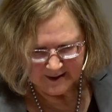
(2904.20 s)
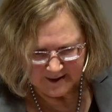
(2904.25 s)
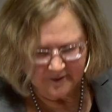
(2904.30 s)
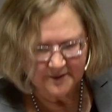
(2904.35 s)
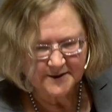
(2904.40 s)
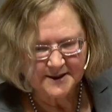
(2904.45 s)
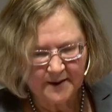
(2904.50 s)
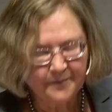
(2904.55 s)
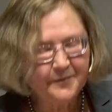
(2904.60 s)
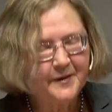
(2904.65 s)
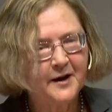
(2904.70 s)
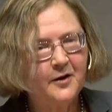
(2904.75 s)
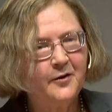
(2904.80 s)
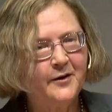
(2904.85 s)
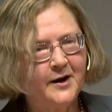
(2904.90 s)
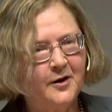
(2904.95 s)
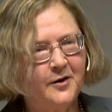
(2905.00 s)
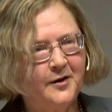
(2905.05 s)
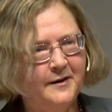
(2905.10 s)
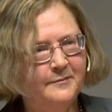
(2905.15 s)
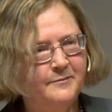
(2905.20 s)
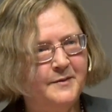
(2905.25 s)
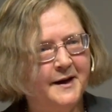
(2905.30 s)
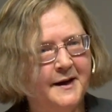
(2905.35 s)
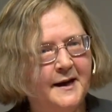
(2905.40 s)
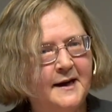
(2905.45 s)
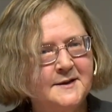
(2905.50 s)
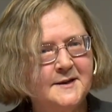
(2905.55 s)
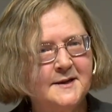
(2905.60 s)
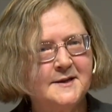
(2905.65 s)
So there's something going on.
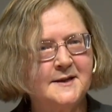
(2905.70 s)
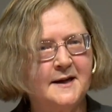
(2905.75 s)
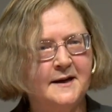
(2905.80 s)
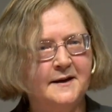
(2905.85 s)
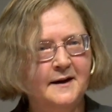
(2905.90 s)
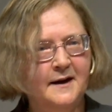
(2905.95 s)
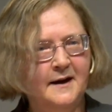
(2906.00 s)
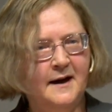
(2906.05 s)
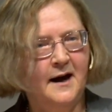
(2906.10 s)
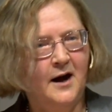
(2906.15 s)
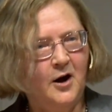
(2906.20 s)
But as I said,